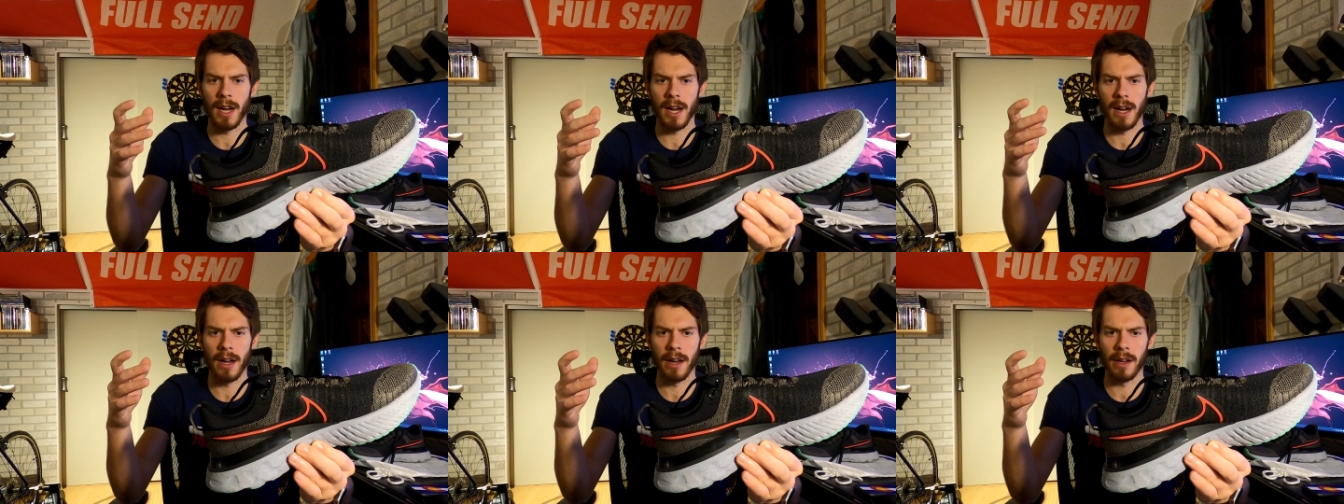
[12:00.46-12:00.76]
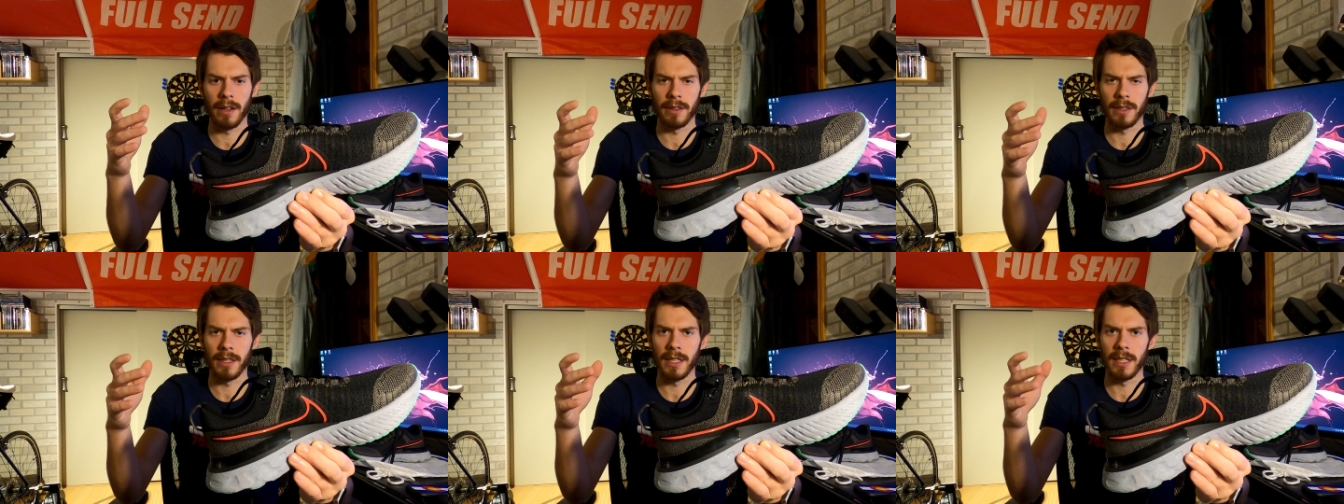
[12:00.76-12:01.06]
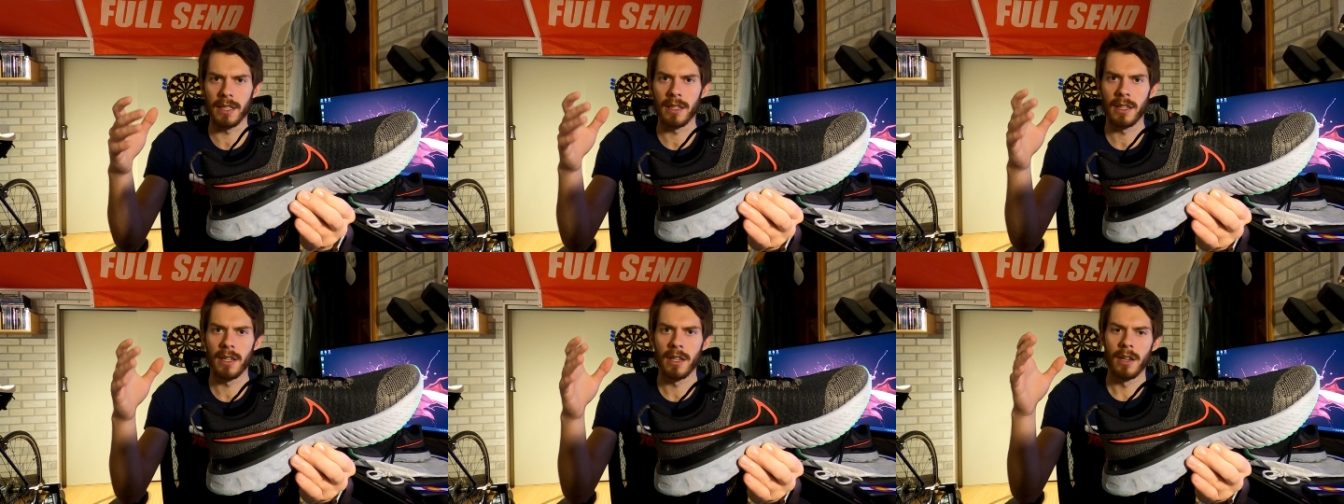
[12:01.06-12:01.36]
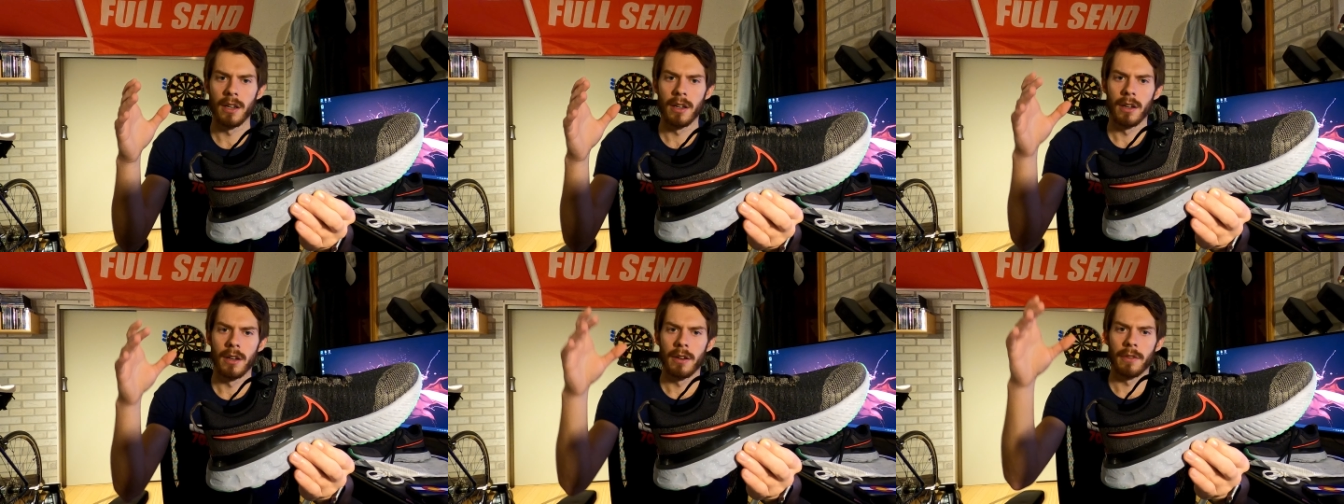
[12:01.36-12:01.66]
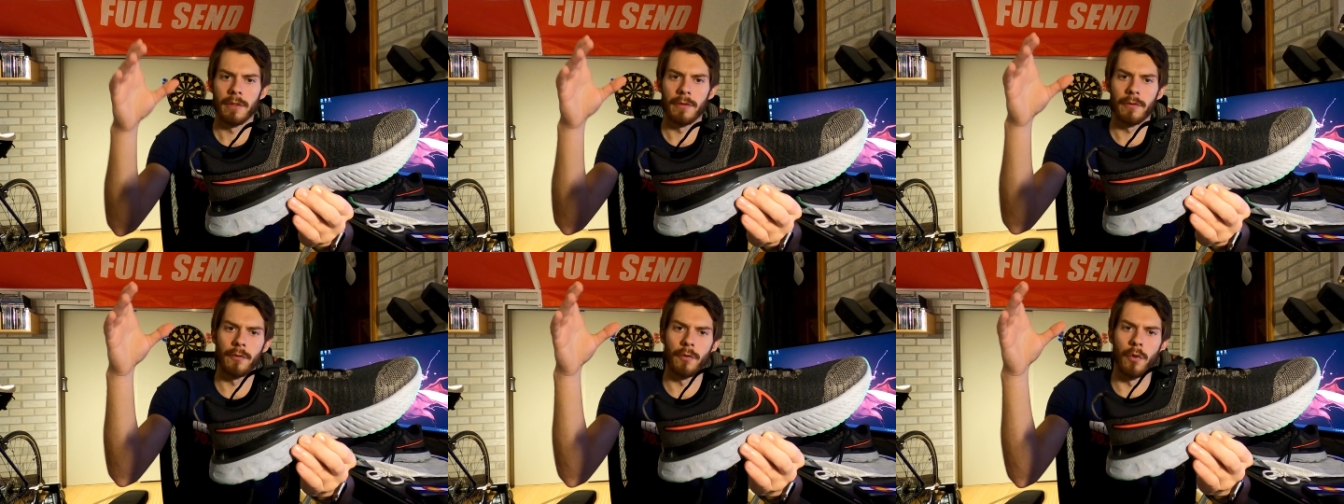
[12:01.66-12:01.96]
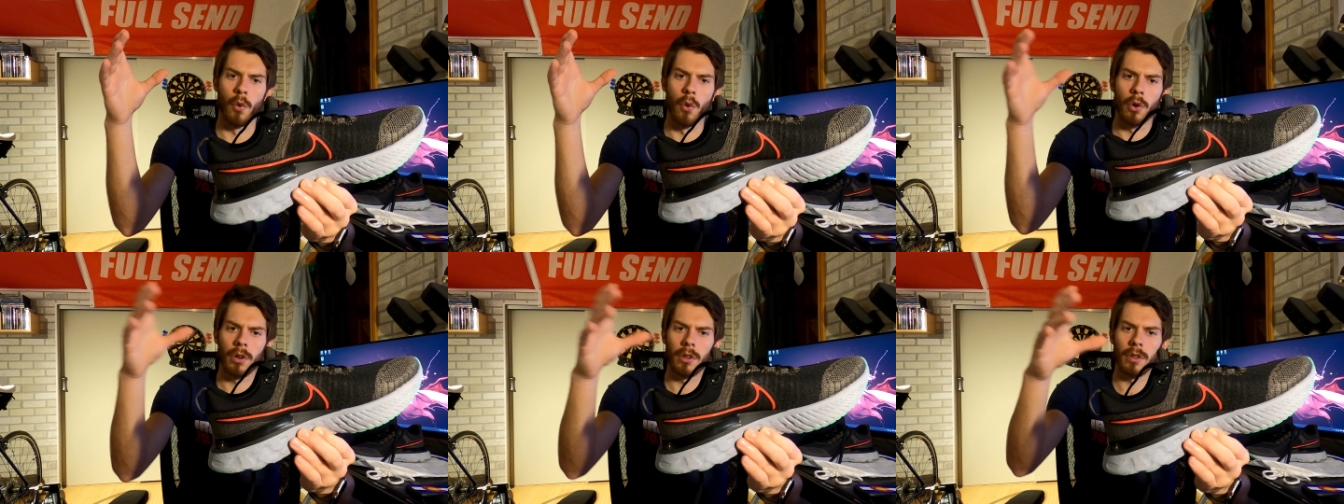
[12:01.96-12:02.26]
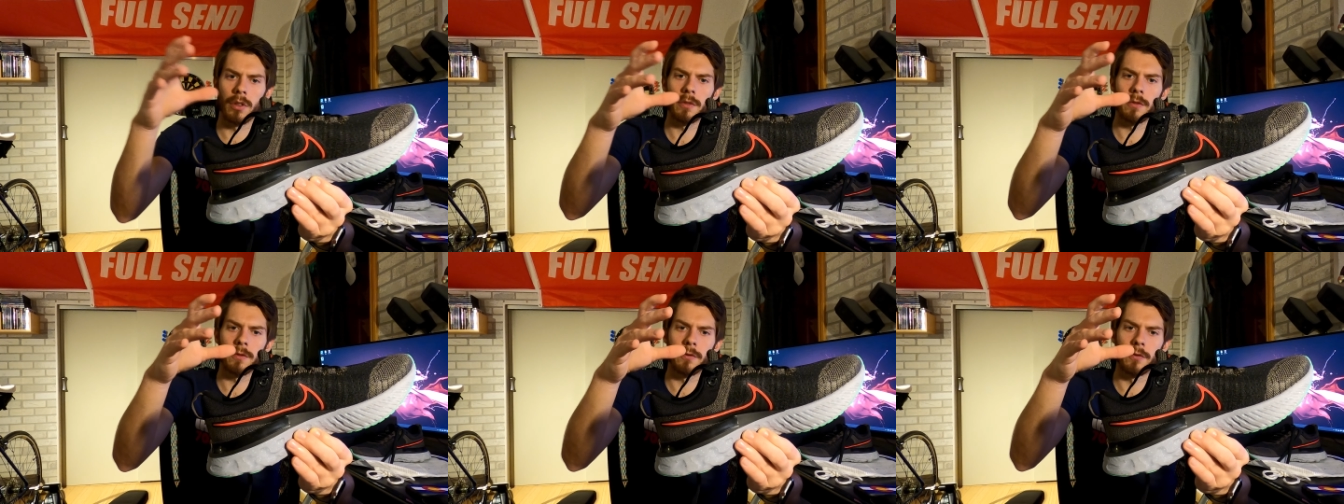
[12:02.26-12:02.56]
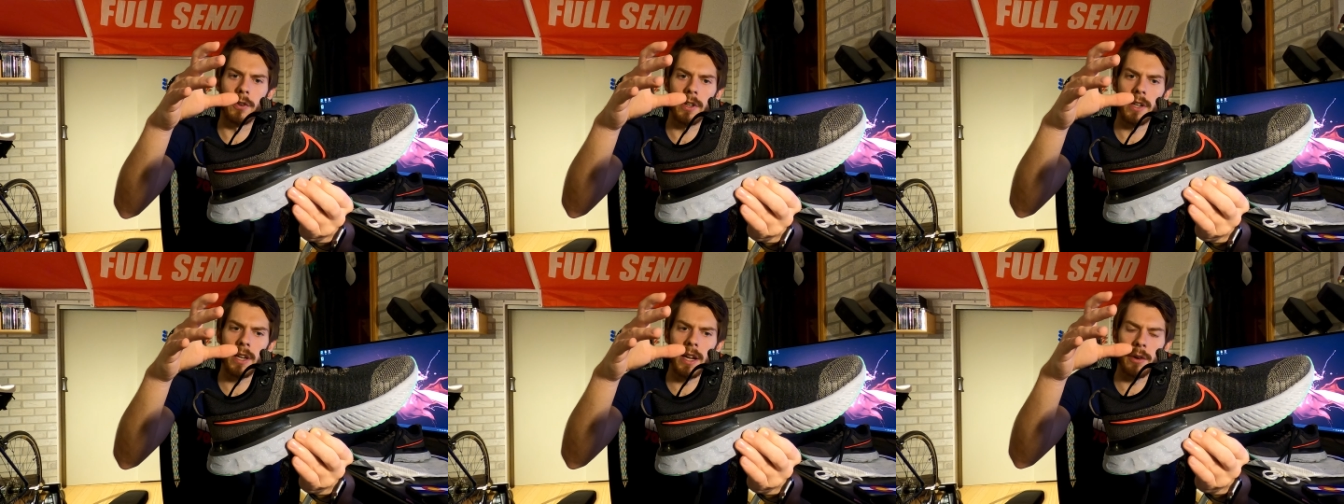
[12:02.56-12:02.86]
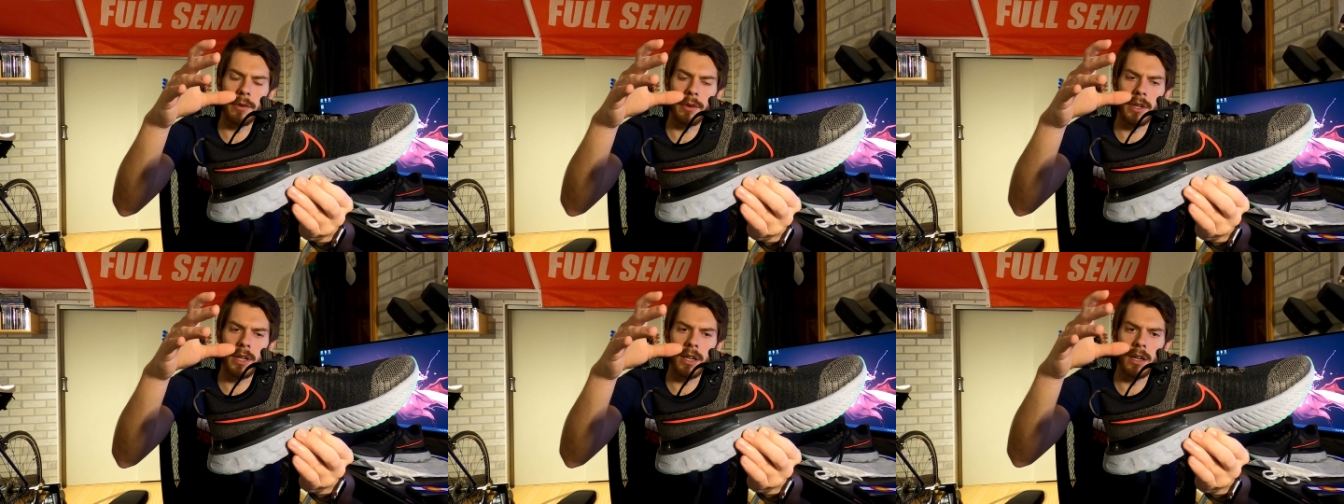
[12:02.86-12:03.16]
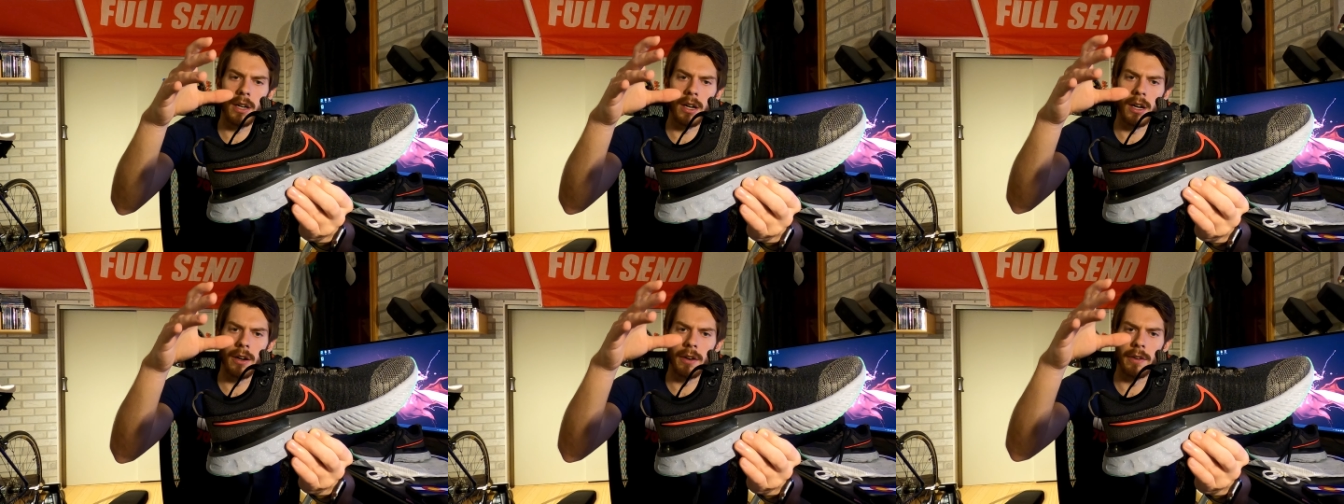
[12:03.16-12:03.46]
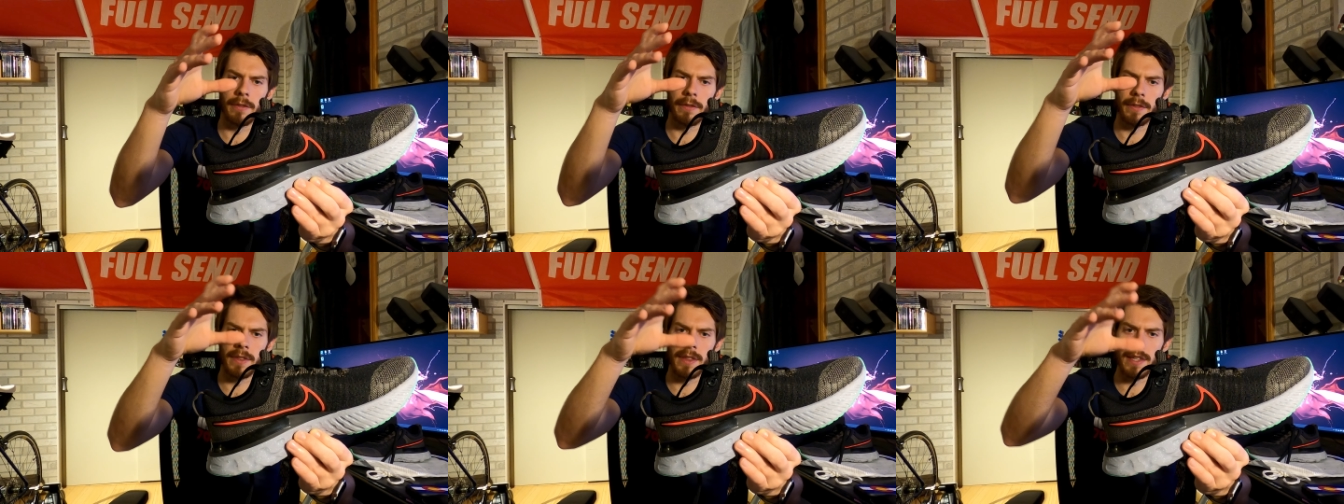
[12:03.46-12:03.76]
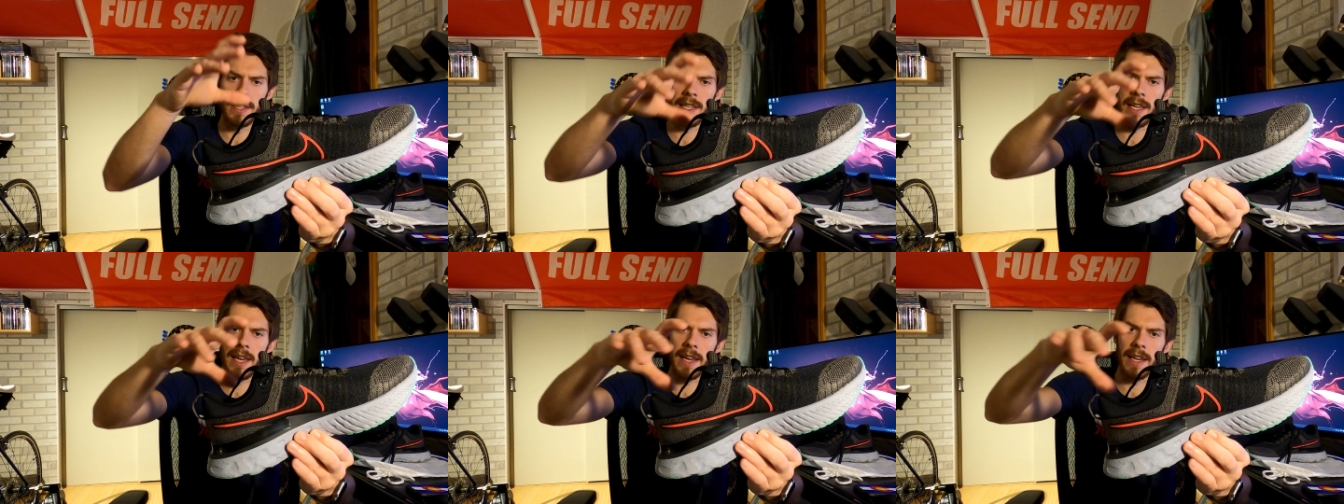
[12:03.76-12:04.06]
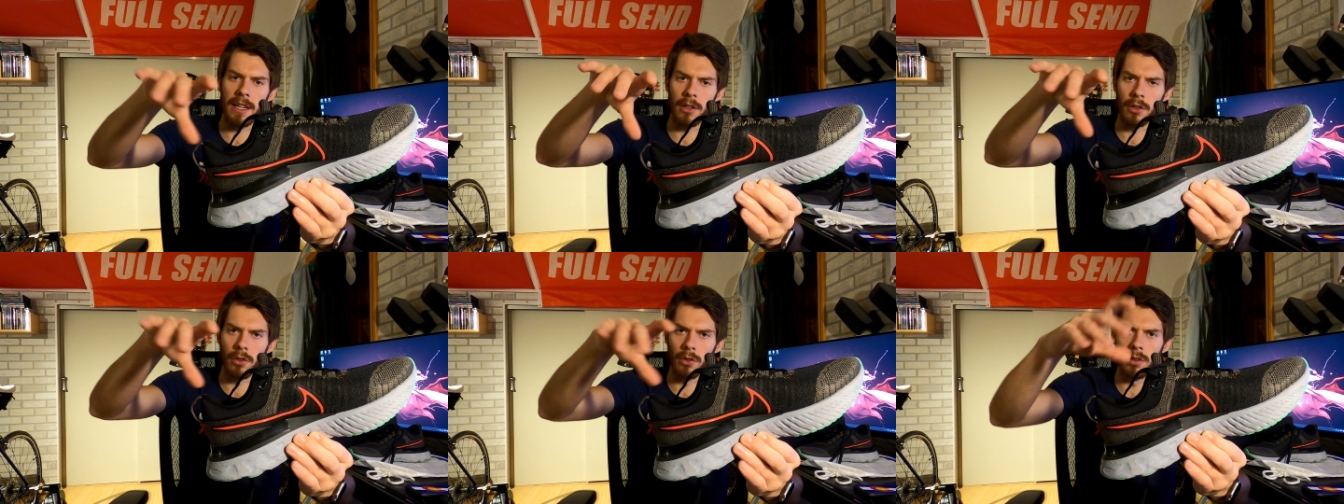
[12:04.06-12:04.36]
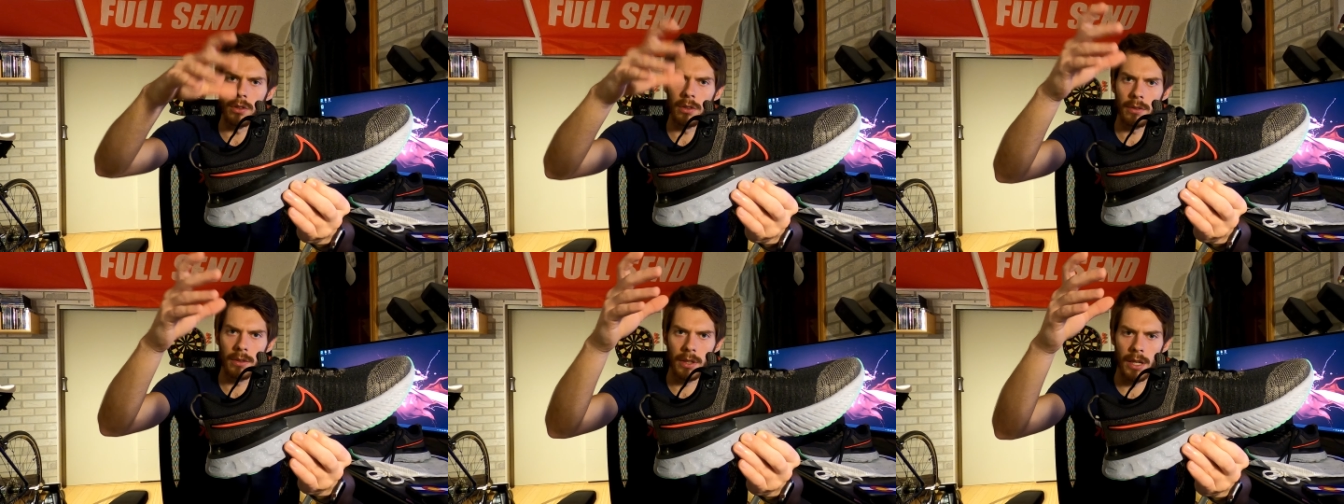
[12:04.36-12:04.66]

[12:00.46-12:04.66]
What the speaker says: on the forefoot area of the ankle,